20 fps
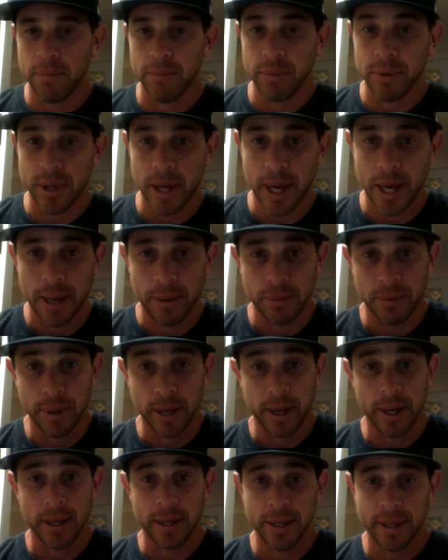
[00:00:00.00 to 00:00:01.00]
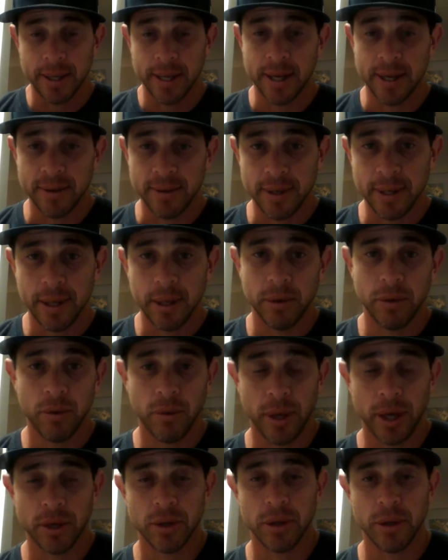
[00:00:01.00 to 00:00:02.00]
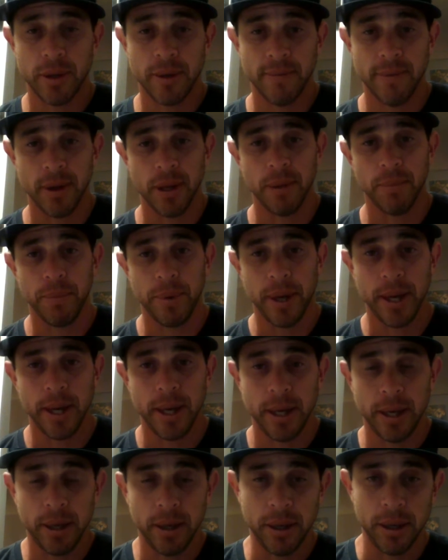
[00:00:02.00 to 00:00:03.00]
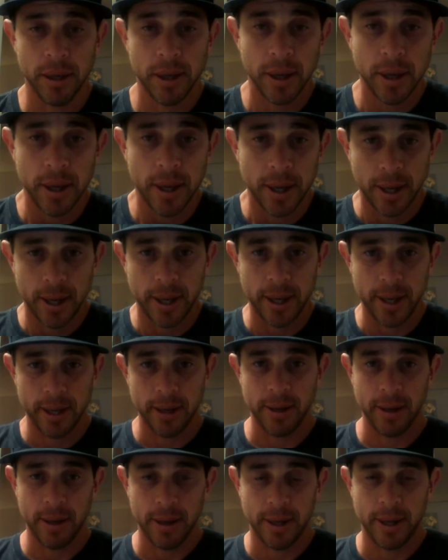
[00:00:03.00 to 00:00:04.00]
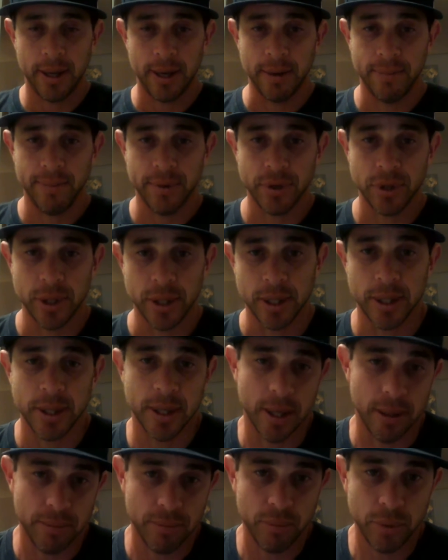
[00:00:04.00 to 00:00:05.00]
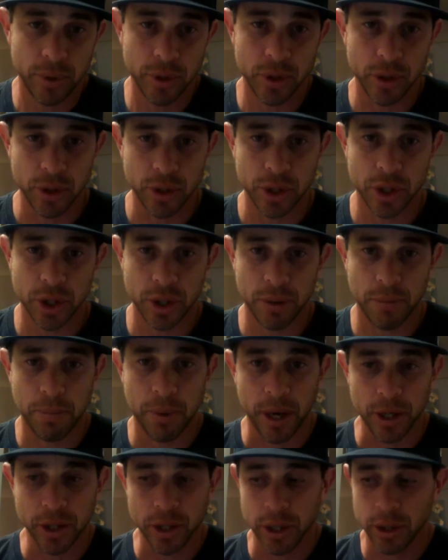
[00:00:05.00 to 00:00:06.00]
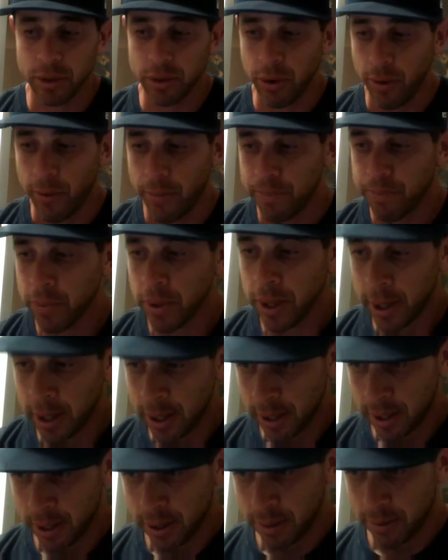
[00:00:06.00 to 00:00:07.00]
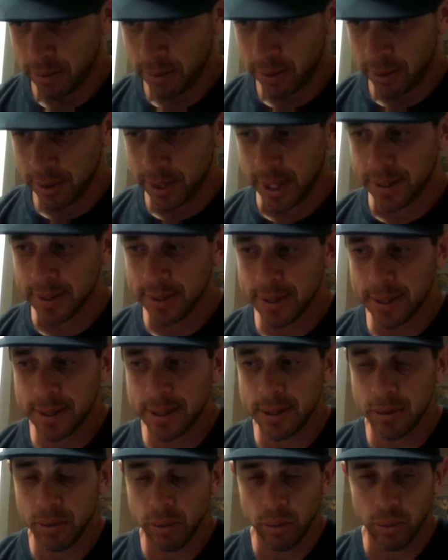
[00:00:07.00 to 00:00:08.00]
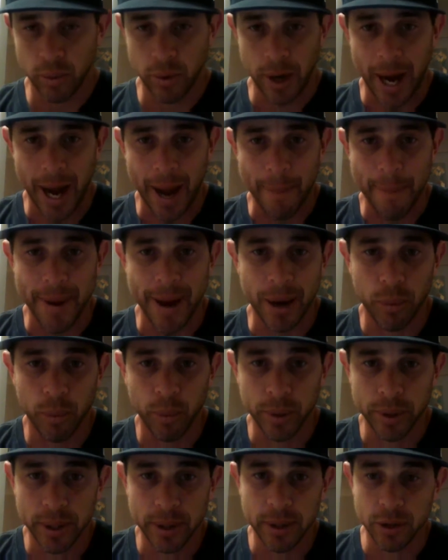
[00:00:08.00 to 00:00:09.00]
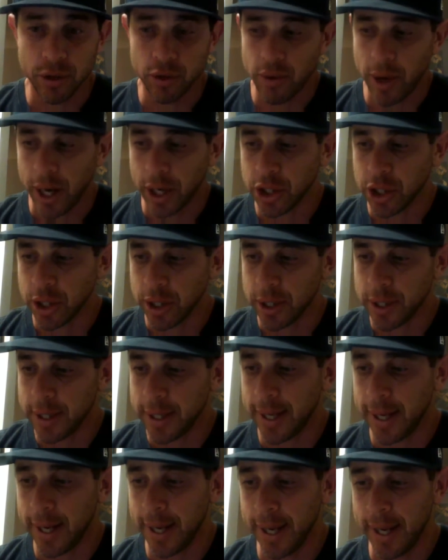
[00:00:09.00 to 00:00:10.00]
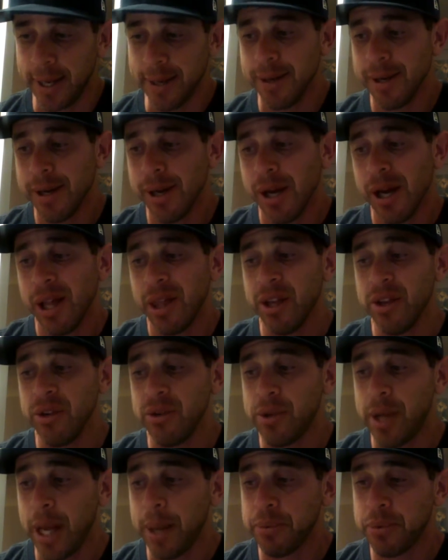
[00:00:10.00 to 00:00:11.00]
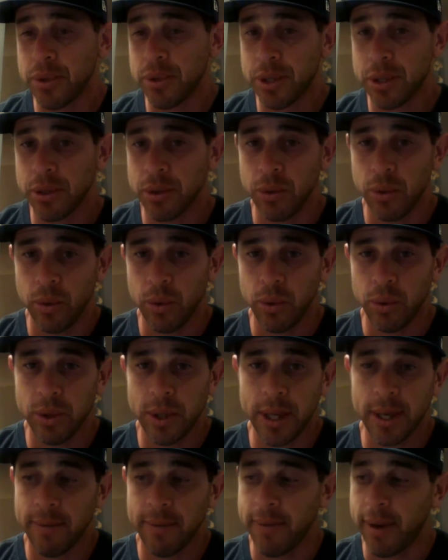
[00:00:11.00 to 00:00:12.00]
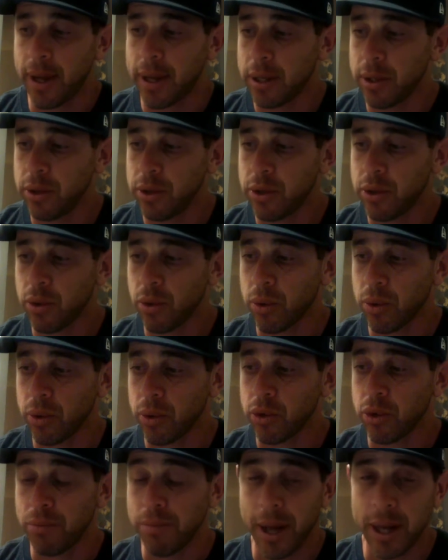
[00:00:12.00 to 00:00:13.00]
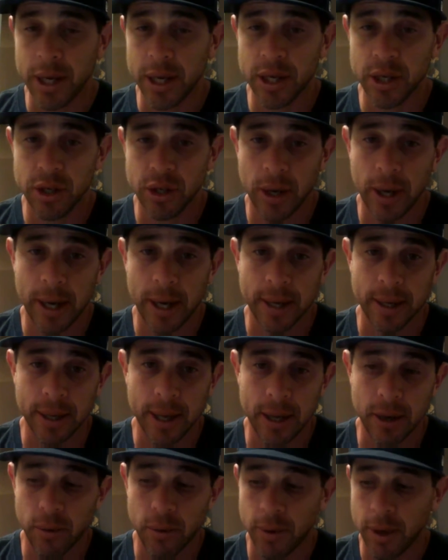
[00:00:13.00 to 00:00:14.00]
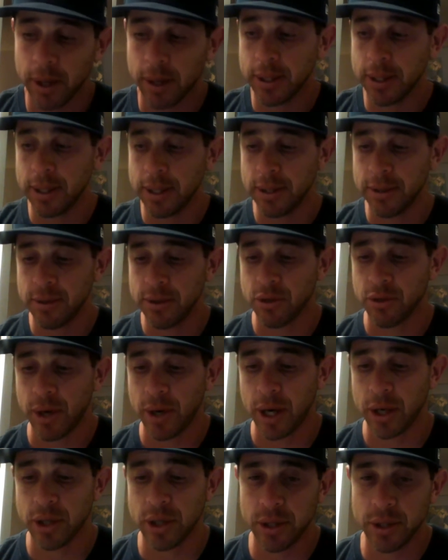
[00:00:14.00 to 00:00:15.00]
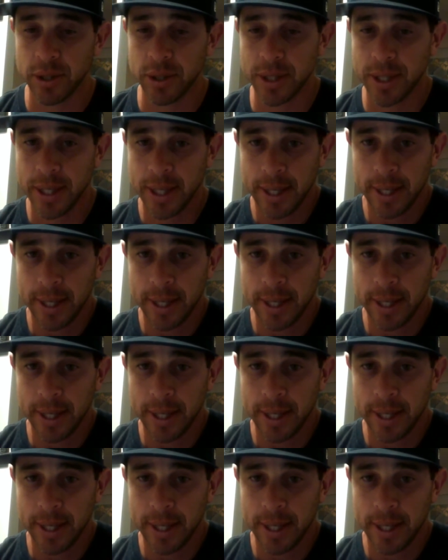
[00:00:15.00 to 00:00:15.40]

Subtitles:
time that is needed to actually develop a an efficient research project. So that's where I'm at with the distraction and the steps to take advantage or to manage and counteract these distractions.